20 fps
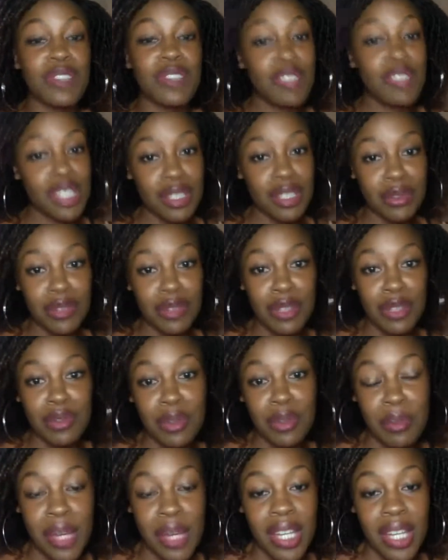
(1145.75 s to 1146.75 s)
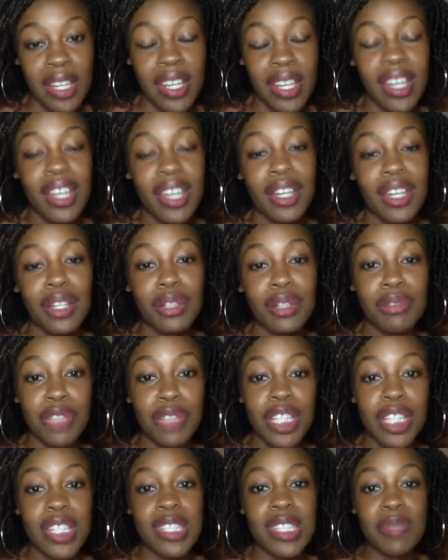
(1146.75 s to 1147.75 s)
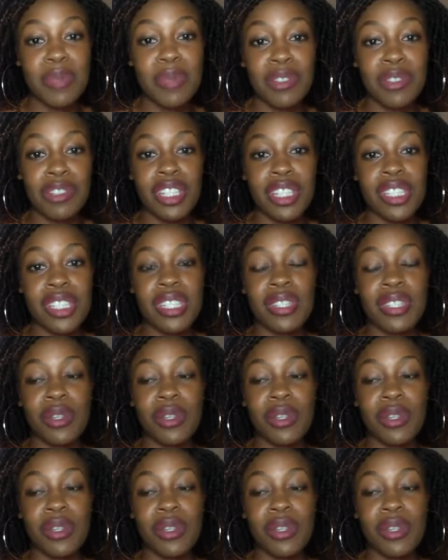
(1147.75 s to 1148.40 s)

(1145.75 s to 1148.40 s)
very different from my Greek experience.